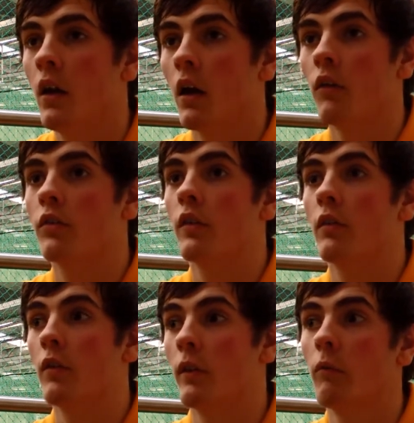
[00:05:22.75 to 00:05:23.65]
And
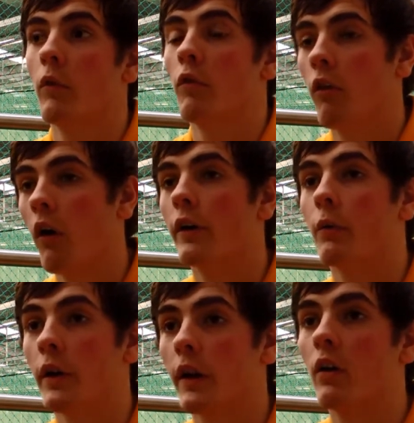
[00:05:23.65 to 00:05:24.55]
obviously, the higher
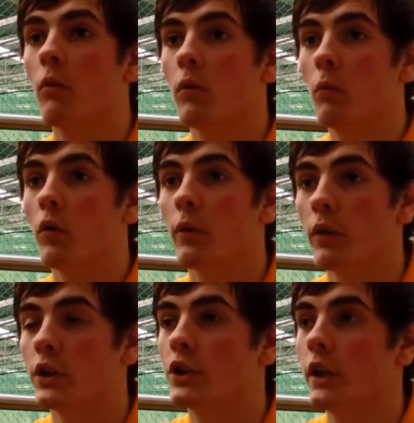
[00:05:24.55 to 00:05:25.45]
you want to get up, the more you
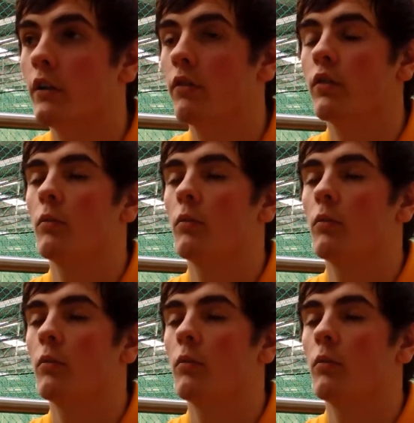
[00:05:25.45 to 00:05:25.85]
want to achieve.